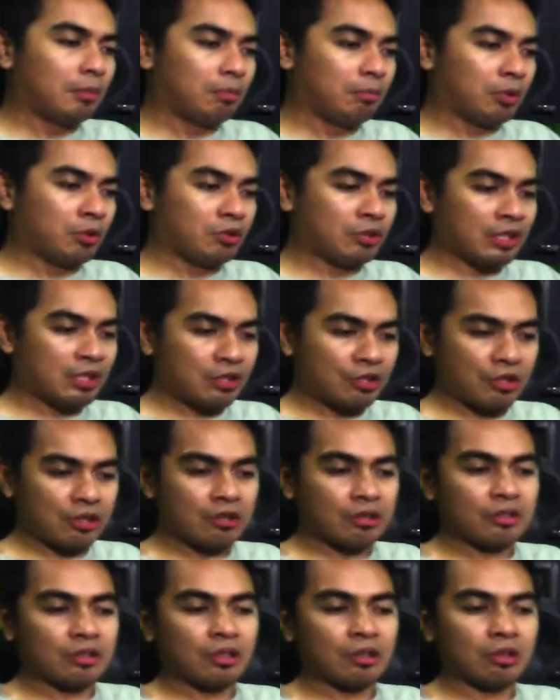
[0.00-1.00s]

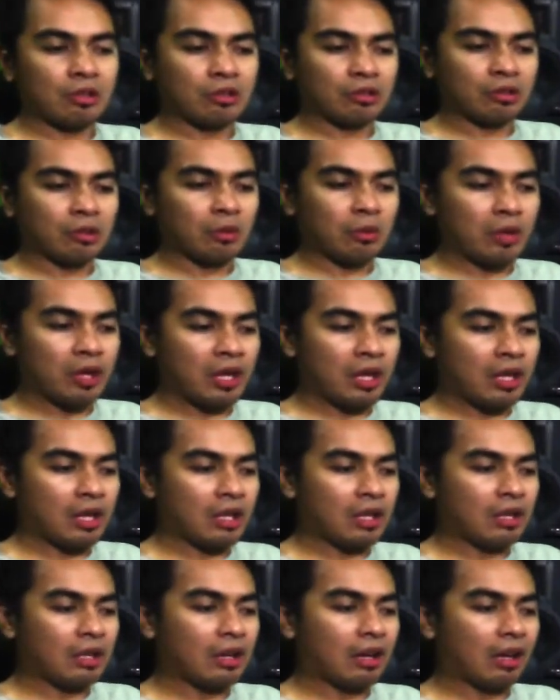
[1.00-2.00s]
musicians along the
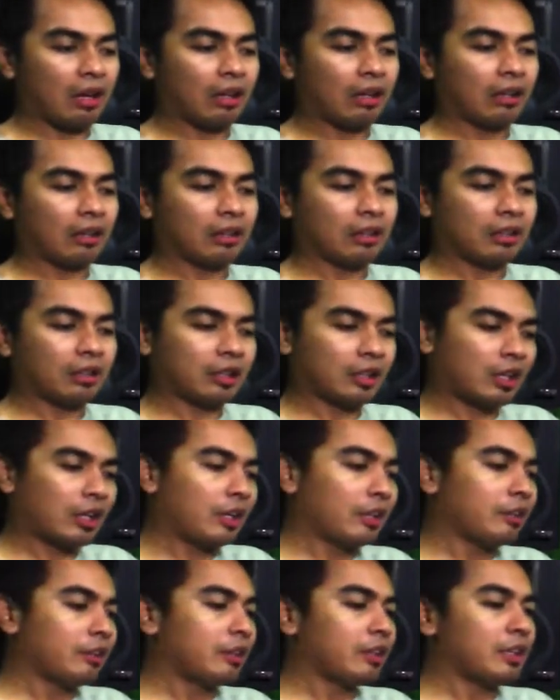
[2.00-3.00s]
way,
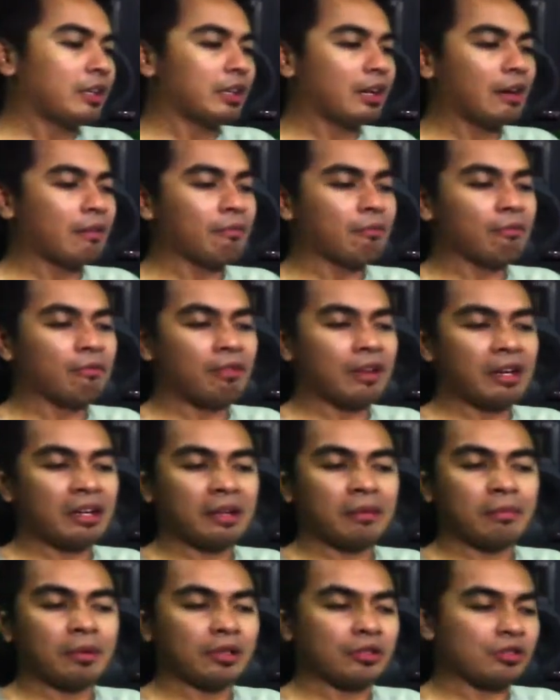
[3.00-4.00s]
currently I'm
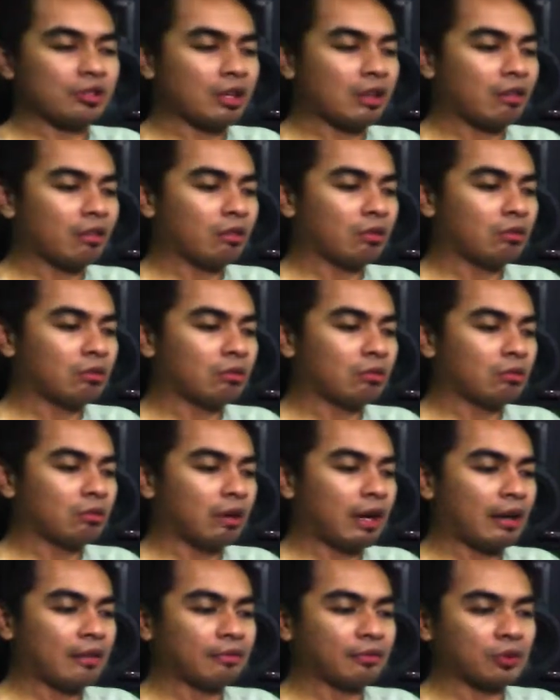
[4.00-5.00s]
very much
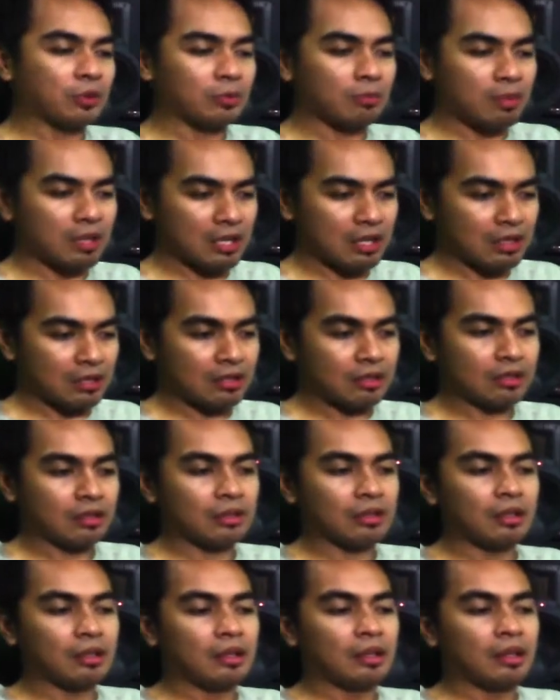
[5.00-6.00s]
into Afro beats,